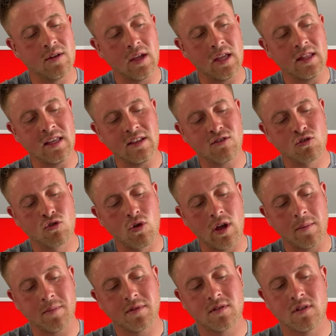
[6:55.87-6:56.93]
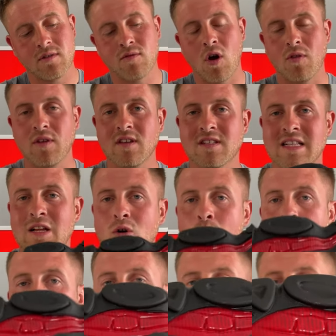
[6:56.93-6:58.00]
in these grips, you've got these little
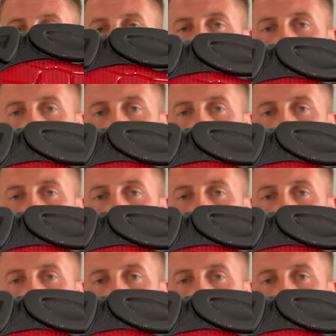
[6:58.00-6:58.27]
white